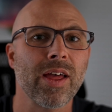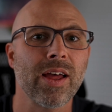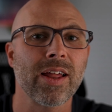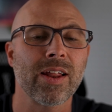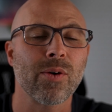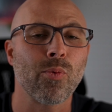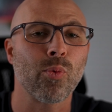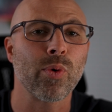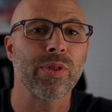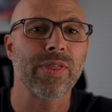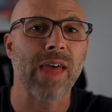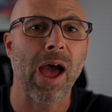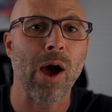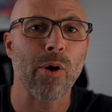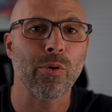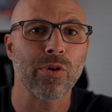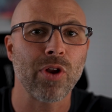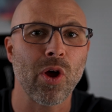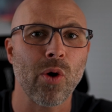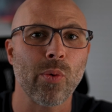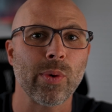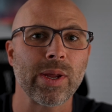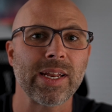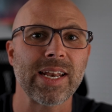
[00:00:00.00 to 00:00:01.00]
without
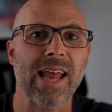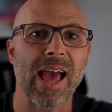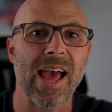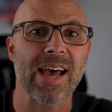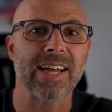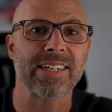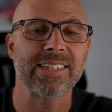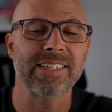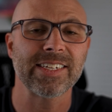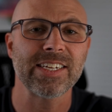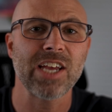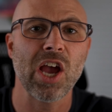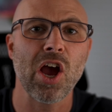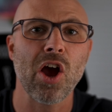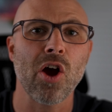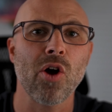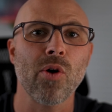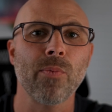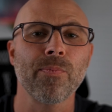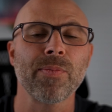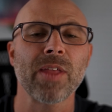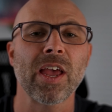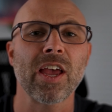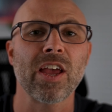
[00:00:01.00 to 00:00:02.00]
knowing
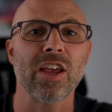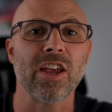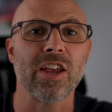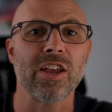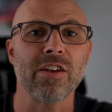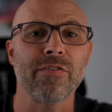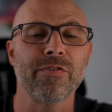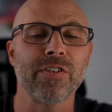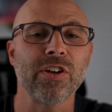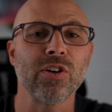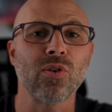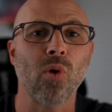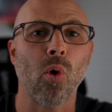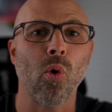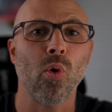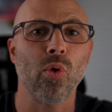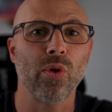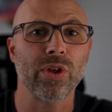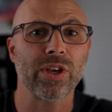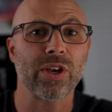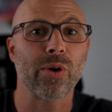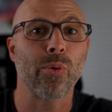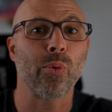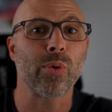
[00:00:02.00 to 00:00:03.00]
SEO if you're
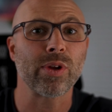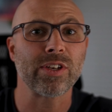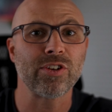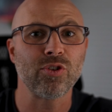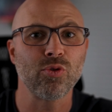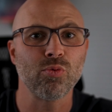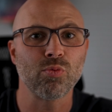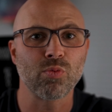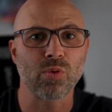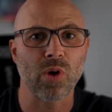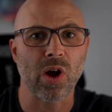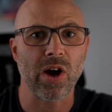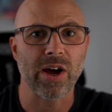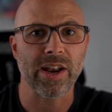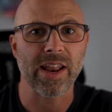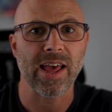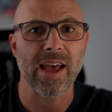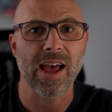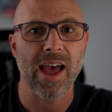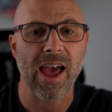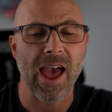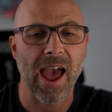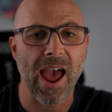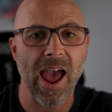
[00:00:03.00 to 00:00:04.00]
only going to run
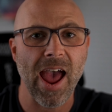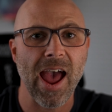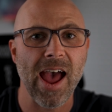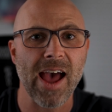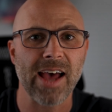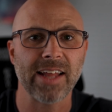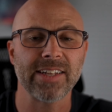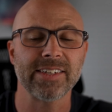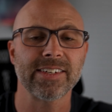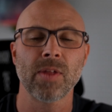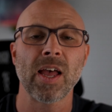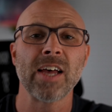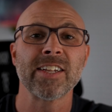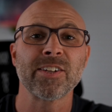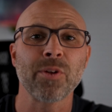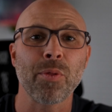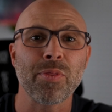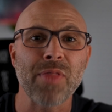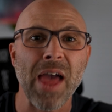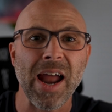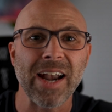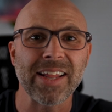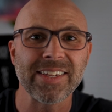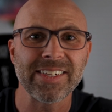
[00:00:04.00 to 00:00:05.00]
ads. So
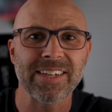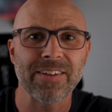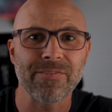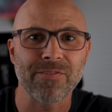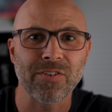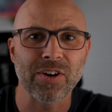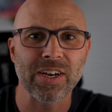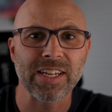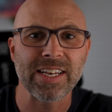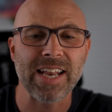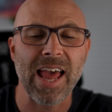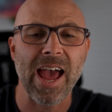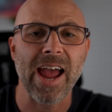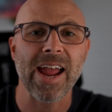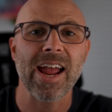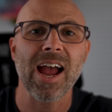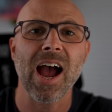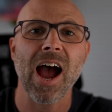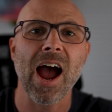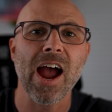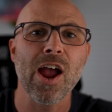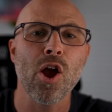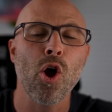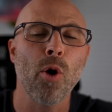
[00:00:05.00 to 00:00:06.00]
that is it for today.
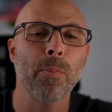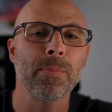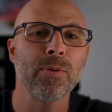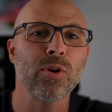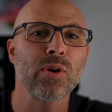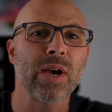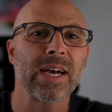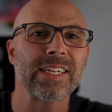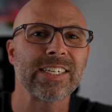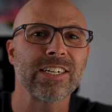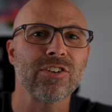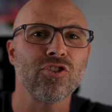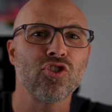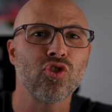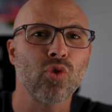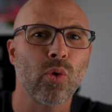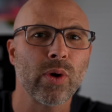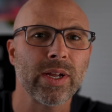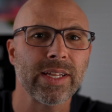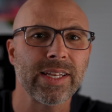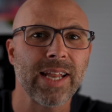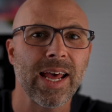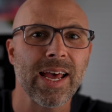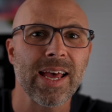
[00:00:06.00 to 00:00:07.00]
I hope you guys
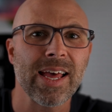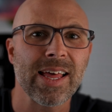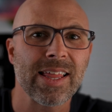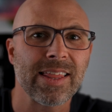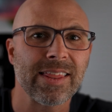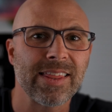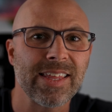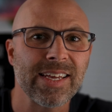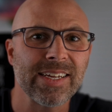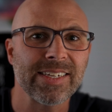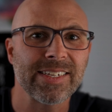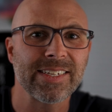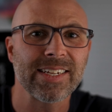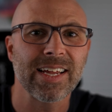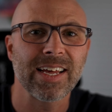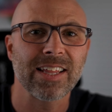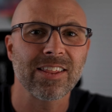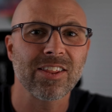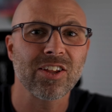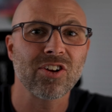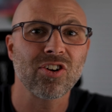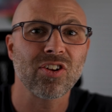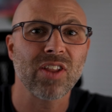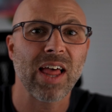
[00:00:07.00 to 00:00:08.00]
enjoyed this
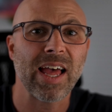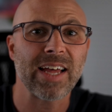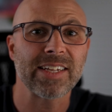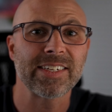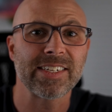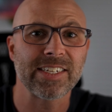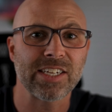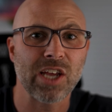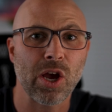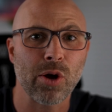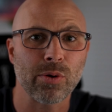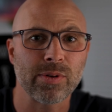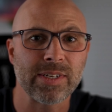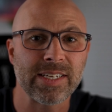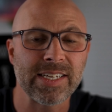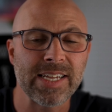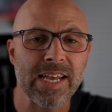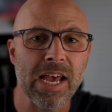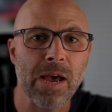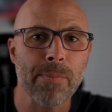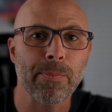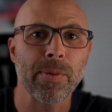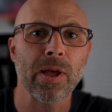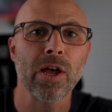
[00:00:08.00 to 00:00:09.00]
little SEO
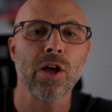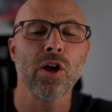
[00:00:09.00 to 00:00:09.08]
tip.